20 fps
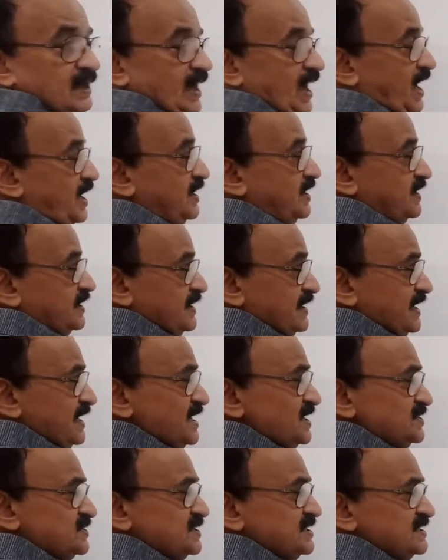And
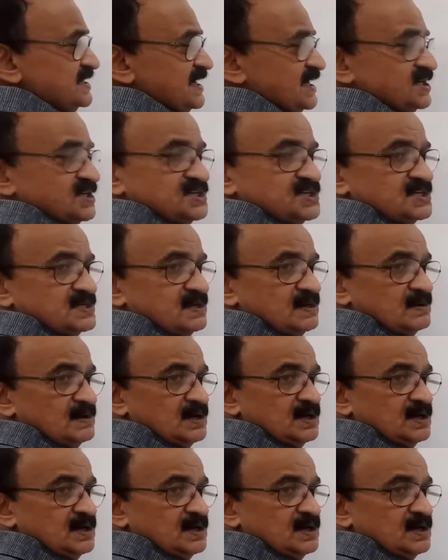each set,